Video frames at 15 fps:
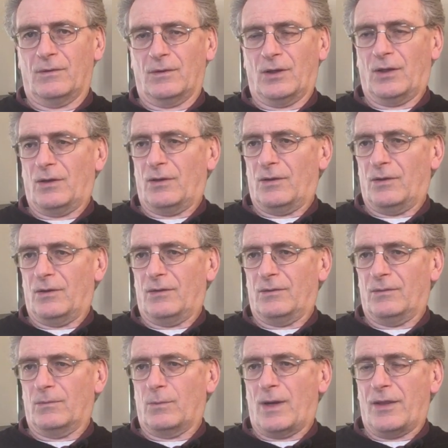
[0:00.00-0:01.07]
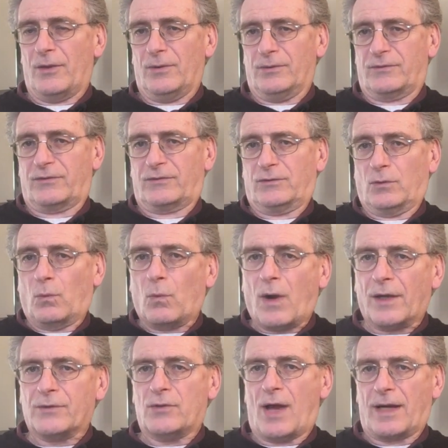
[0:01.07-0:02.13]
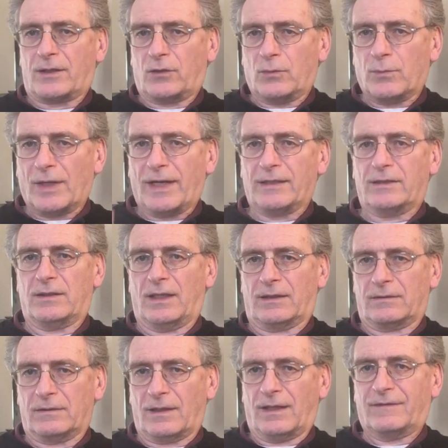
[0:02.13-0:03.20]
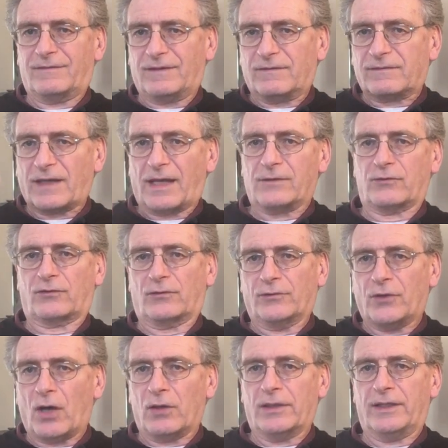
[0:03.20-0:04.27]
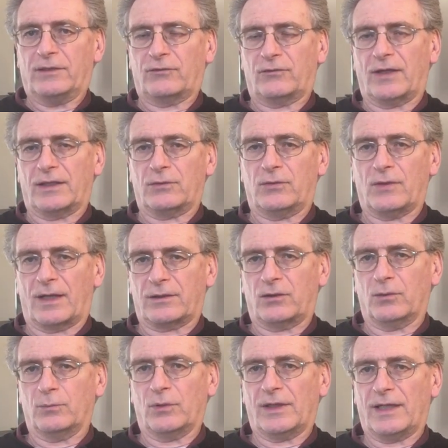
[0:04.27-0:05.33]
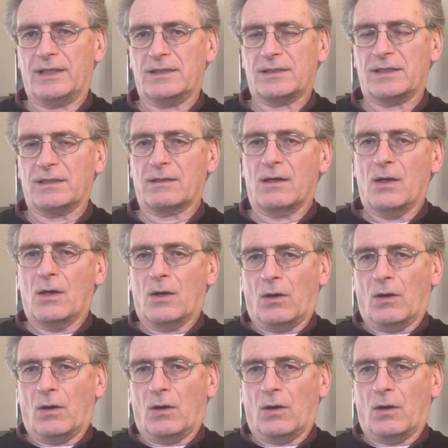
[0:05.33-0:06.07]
whether it's the one you accumulate, the existential knowledge that you're accumulating,